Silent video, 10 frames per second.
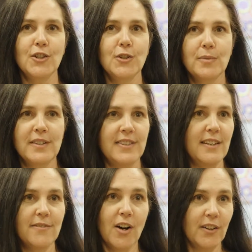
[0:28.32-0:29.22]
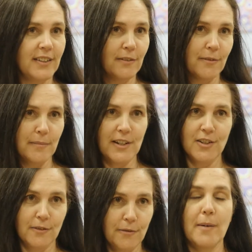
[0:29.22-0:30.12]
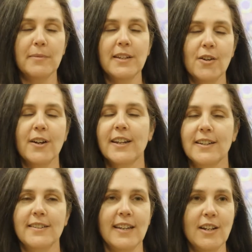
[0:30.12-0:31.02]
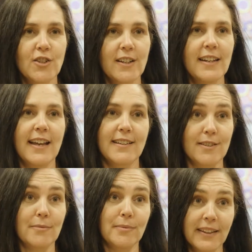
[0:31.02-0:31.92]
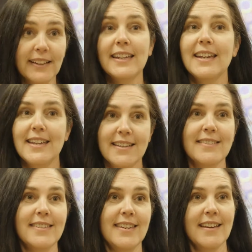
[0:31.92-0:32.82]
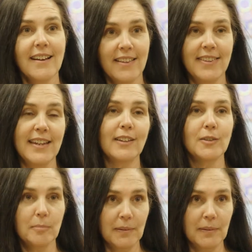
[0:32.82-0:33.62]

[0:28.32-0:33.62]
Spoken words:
You receive all the information from the organization. It's a really easy thing to